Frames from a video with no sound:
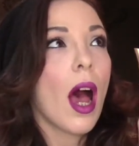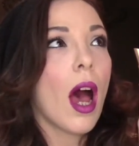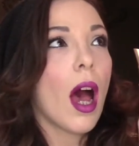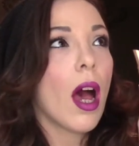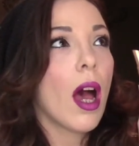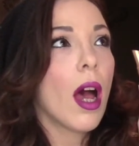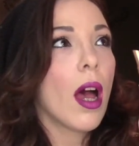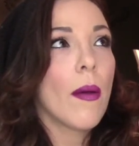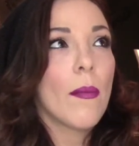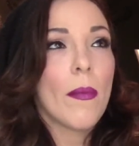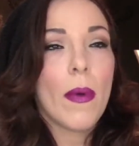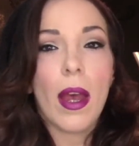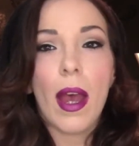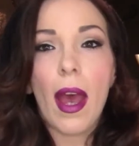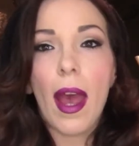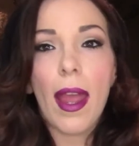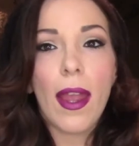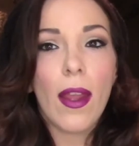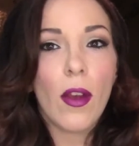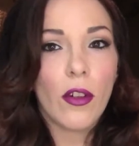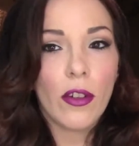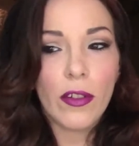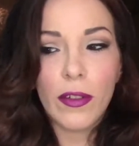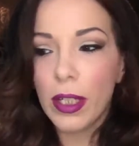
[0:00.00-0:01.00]

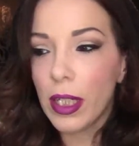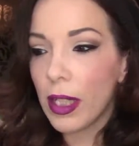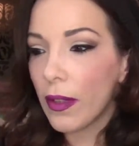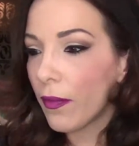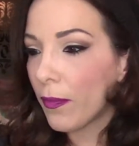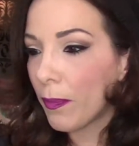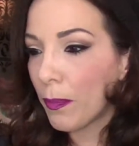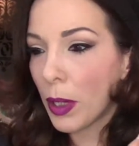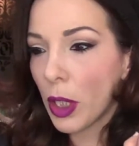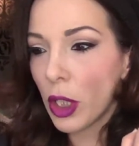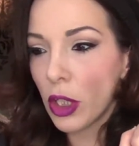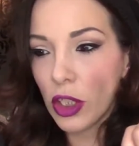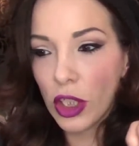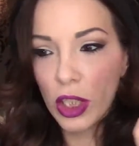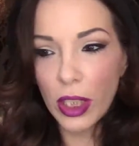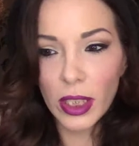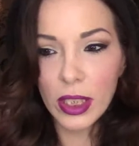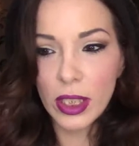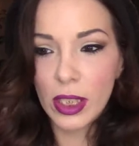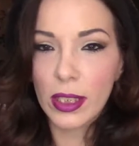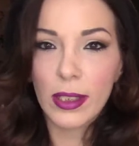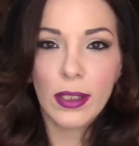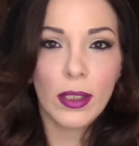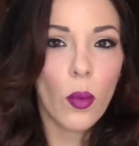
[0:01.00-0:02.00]
I already have
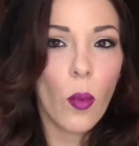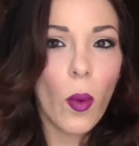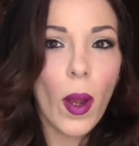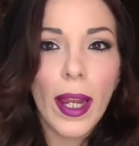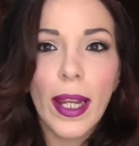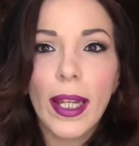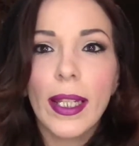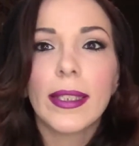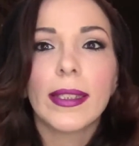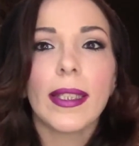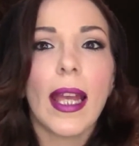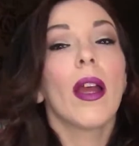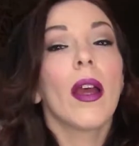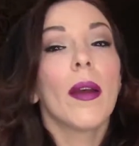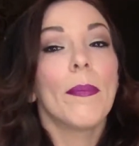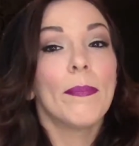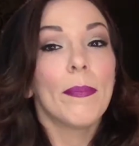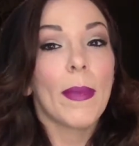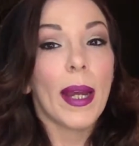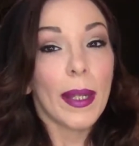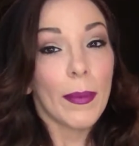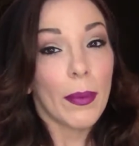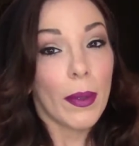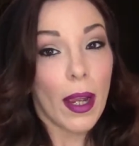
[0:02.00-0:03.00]
purchased this twice.
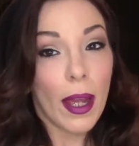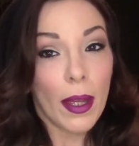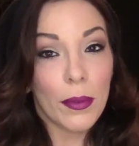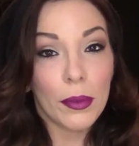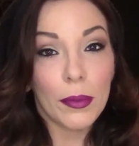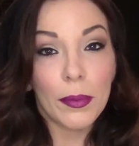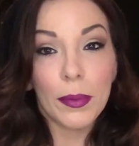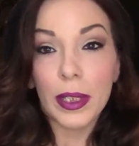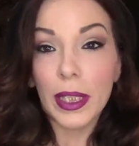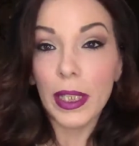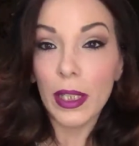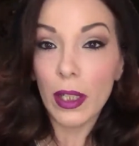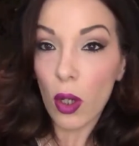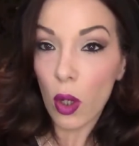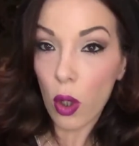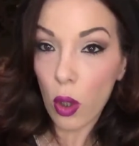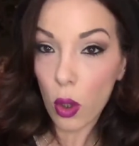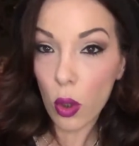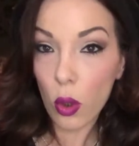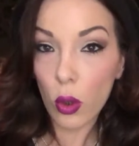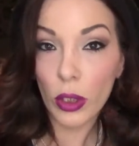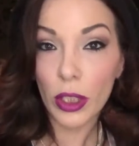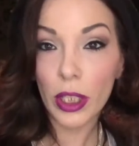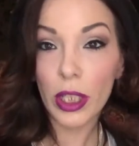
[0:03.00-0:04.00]
My probably
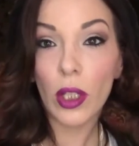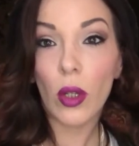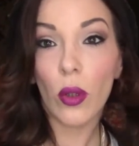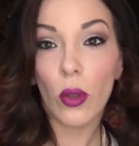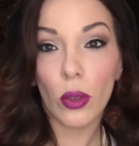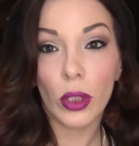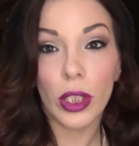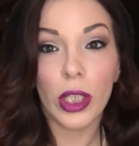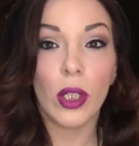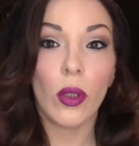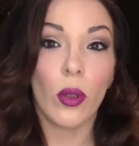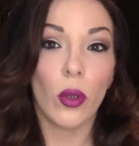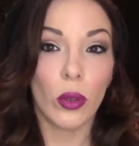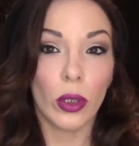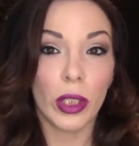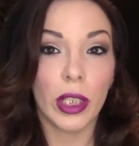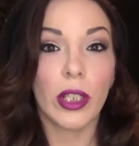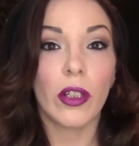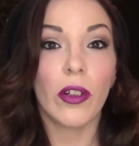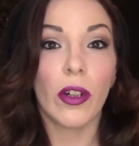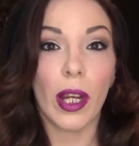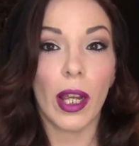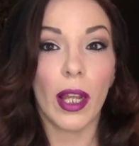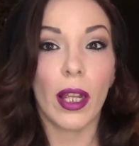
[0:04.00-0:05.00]
holy
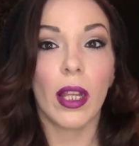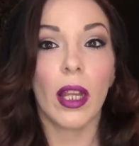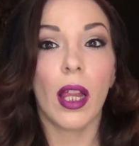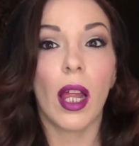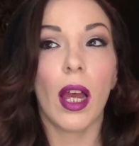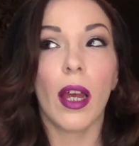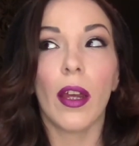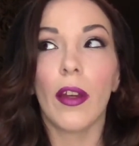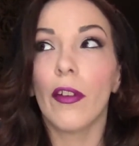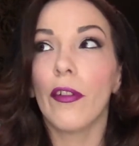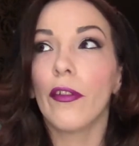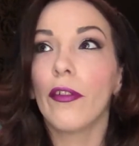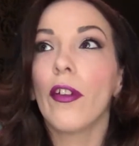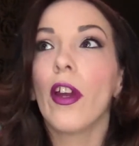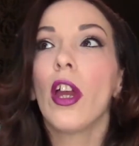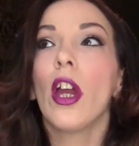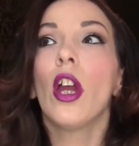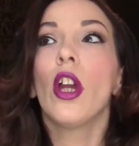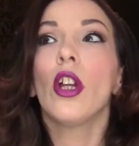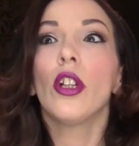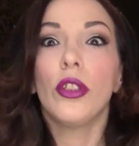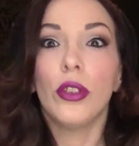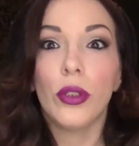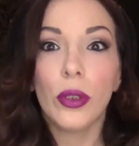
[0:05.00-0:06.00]
grail of
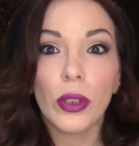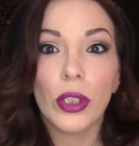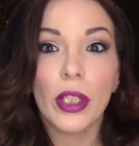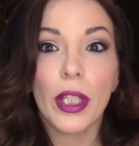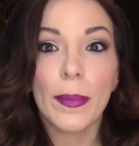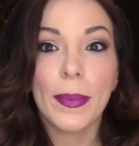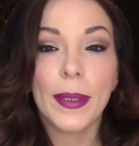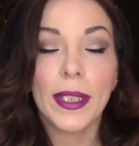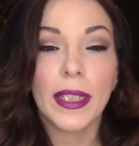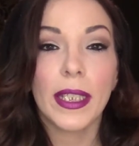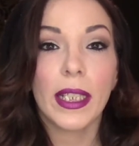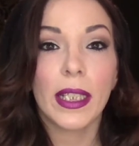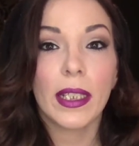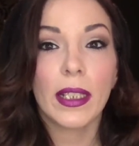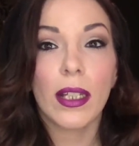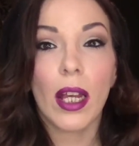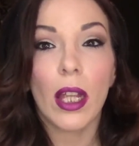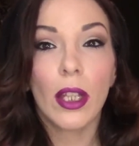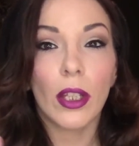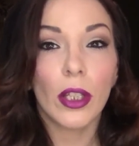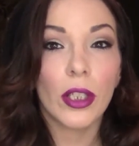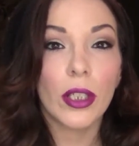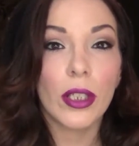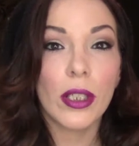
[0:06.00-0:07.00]
nude lipstick
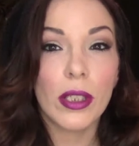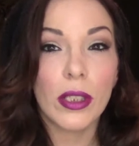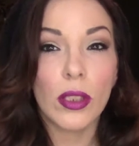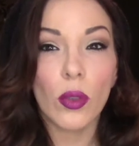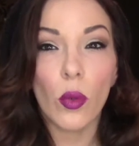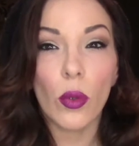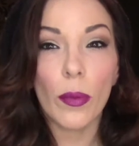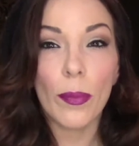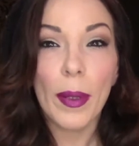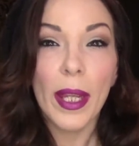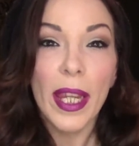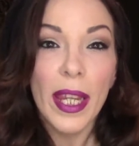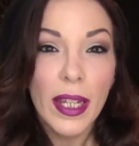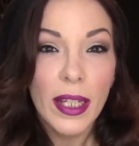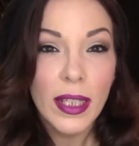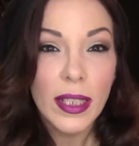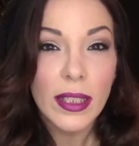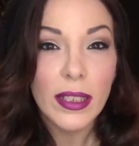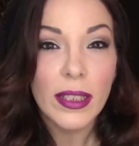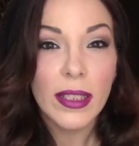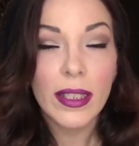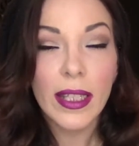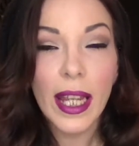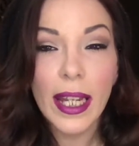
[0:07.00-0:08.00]
colors or
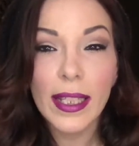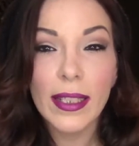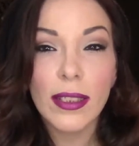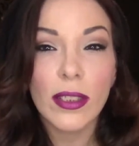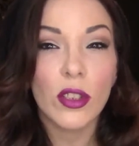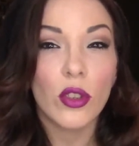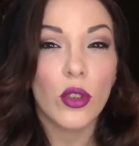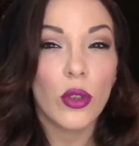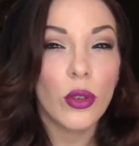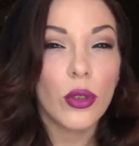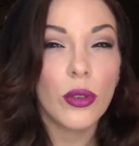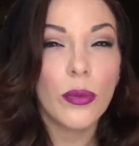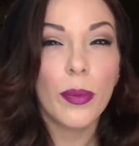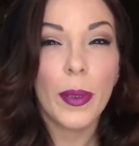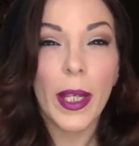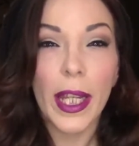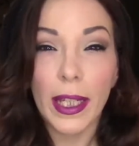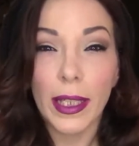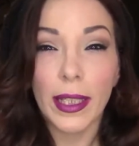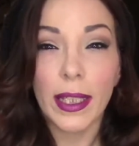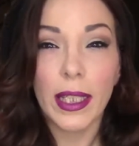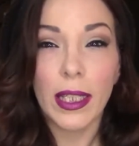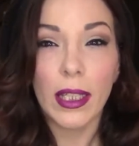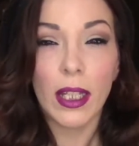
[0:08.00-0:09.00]
pinks, nice nude
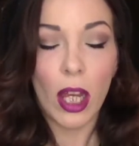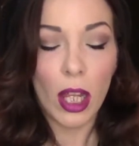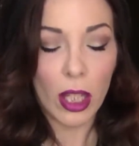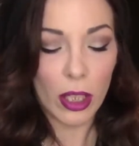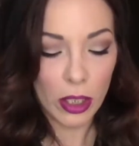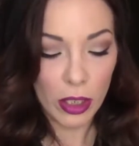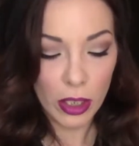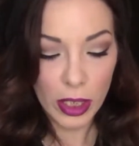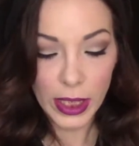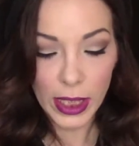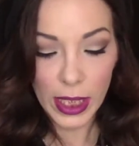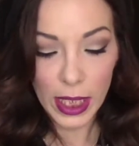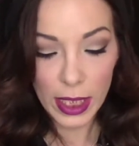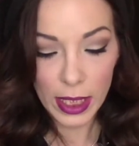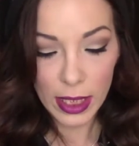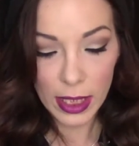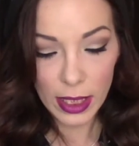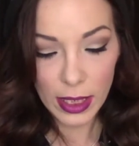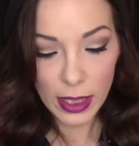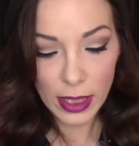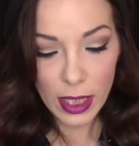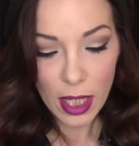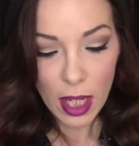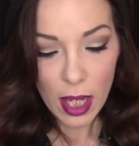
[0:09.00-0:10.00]
pinky colors
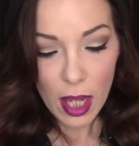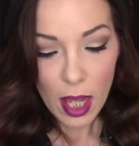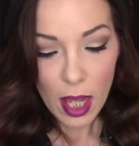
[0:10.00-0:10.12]
is